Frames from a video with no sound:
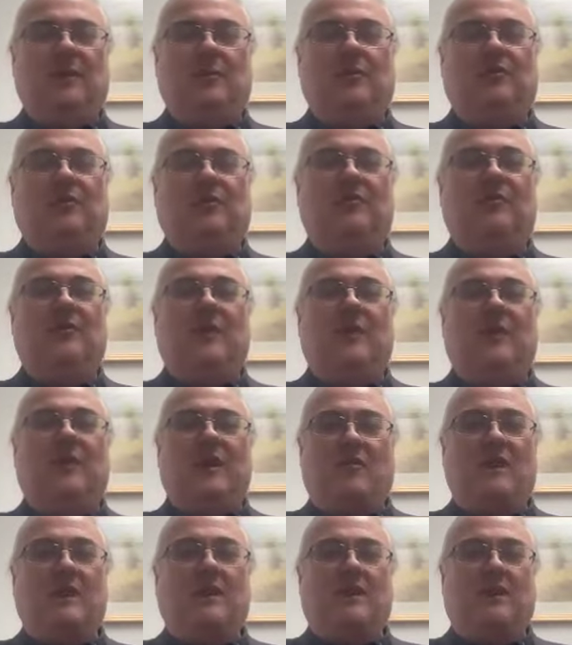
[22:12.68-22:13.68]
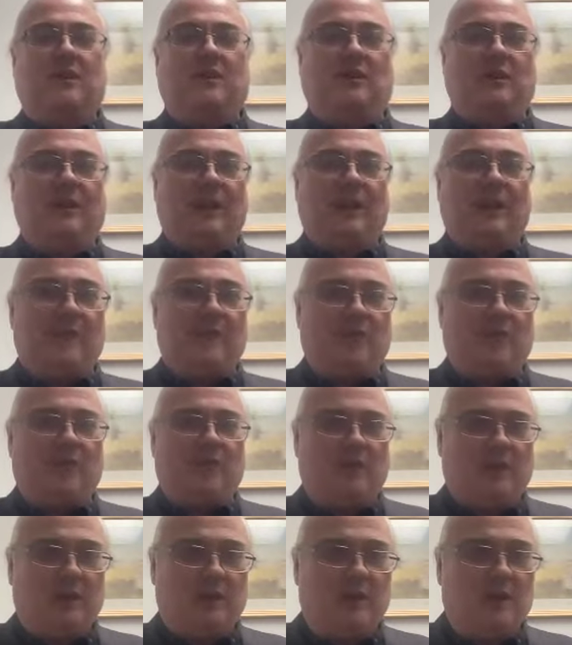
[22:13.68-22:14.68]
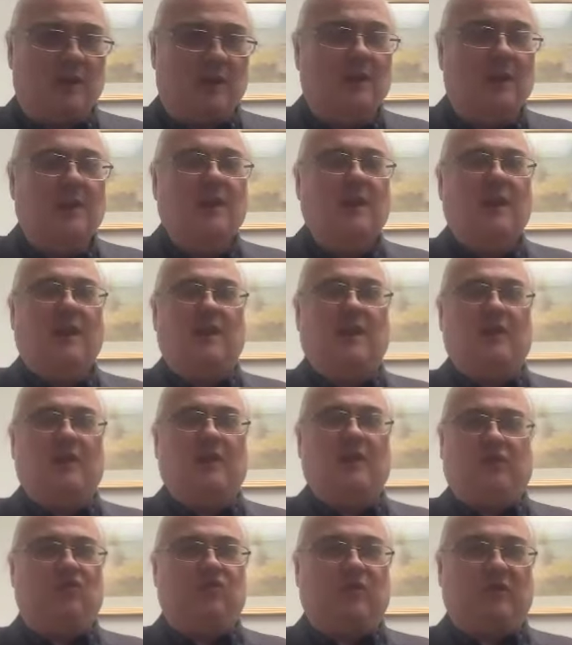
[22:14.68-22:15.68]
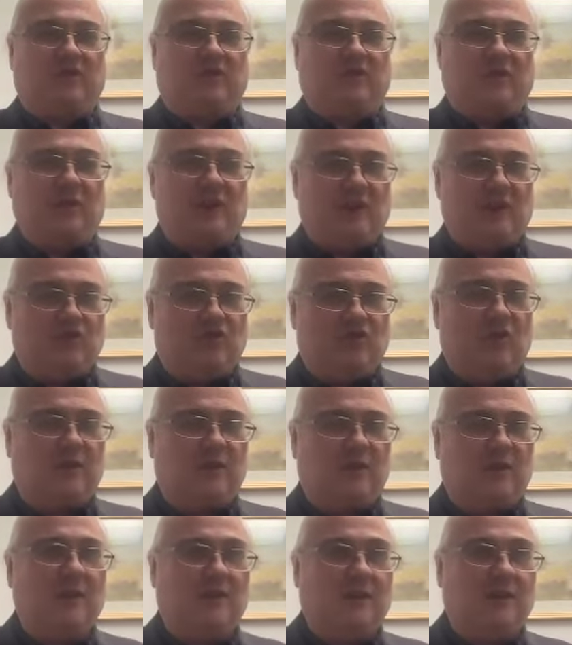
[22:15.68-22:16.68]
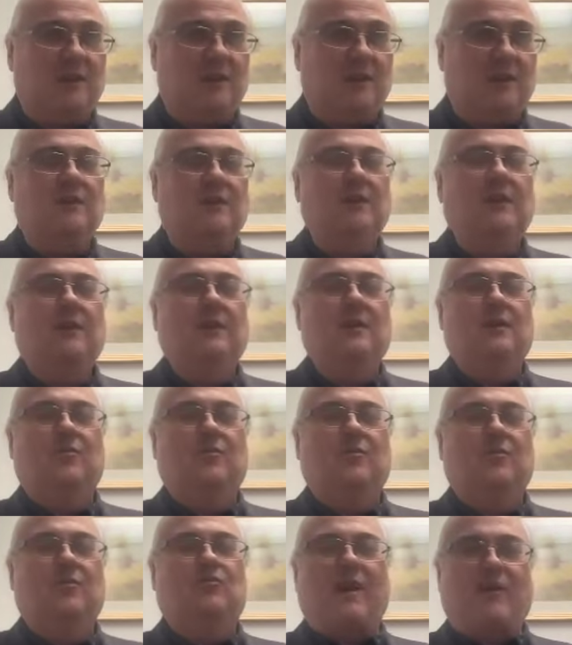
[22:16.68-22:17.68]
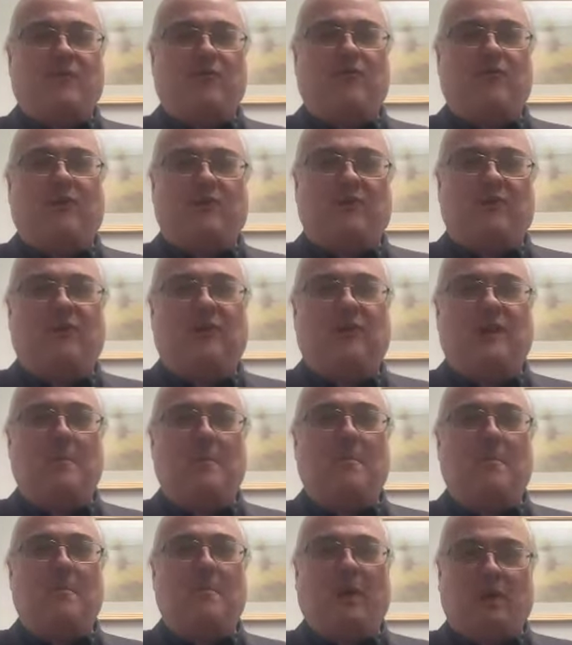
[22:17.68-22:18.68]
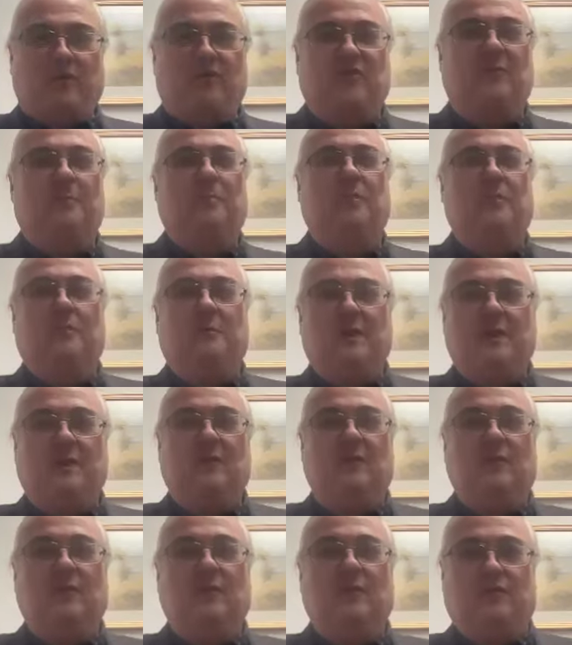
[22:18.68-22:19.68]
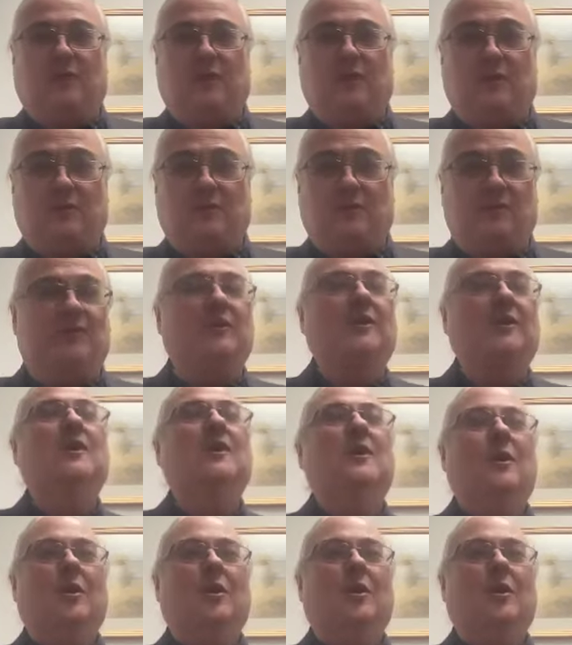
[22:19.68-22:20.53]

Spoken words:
It was very cleverly and strategically referencing multiple Beatles songs